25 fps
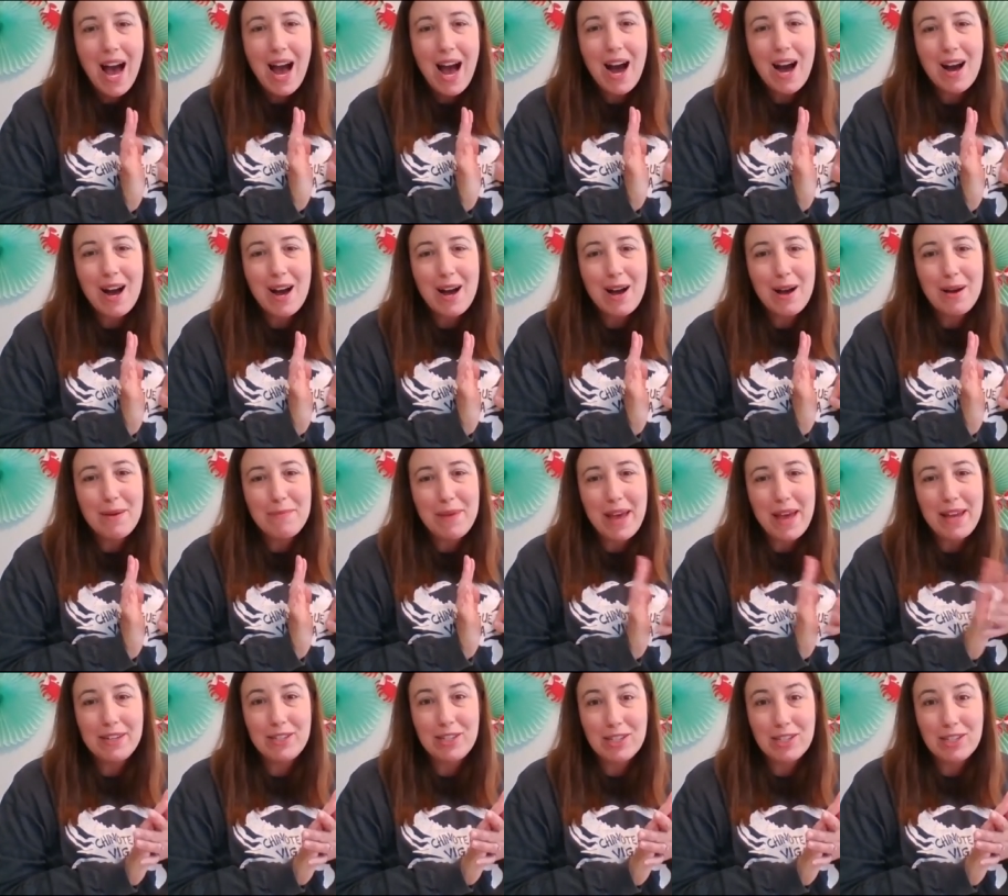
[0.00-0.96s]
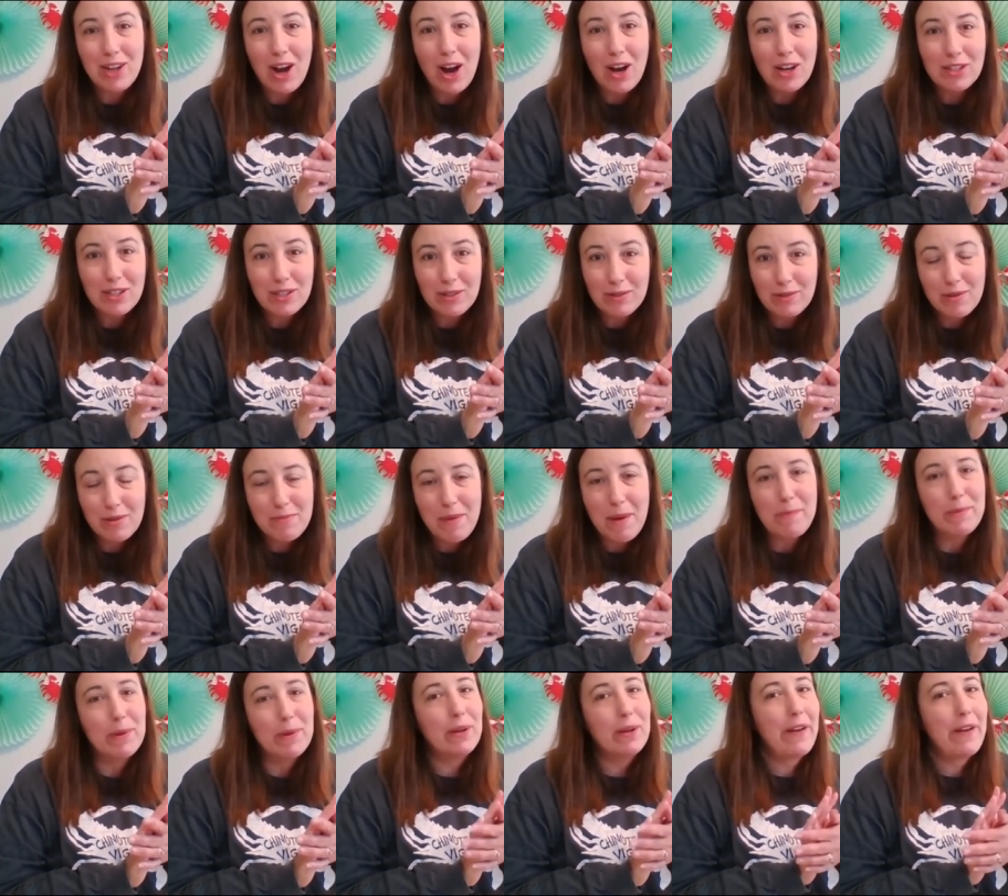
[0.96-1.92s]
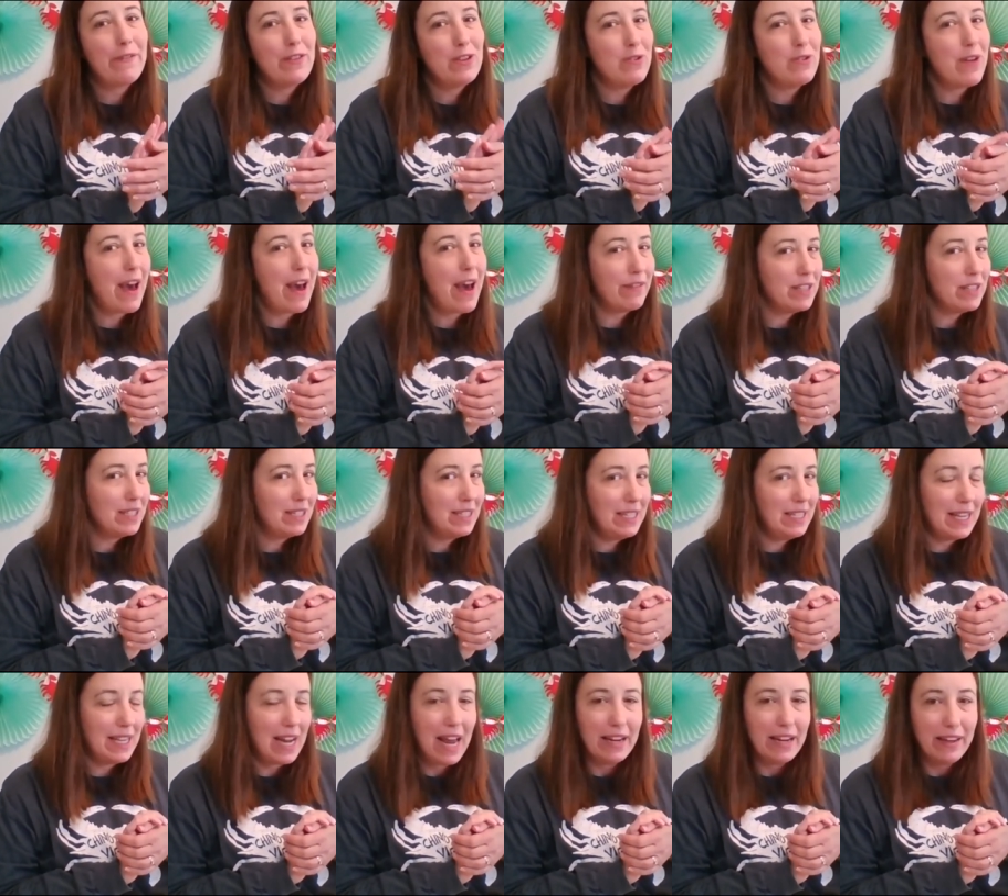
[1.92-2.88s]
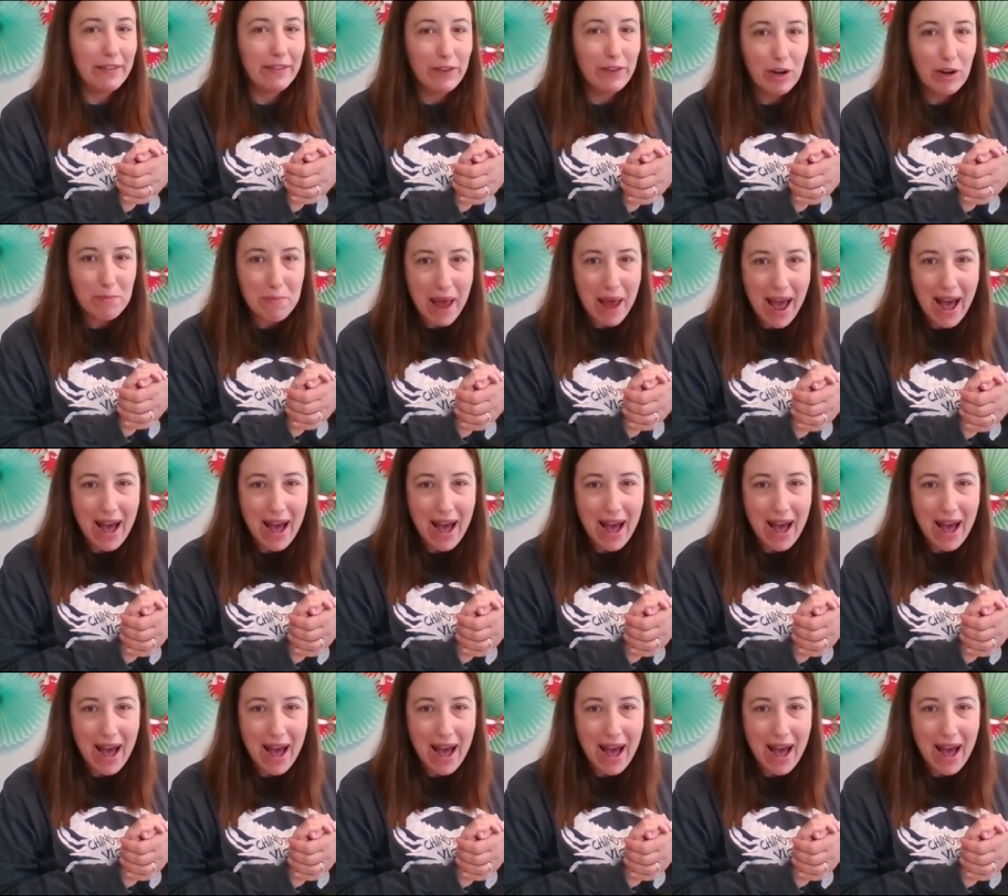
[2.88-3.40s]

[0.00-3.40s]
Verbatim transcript: Um, and just also remember if you haven't seen any of our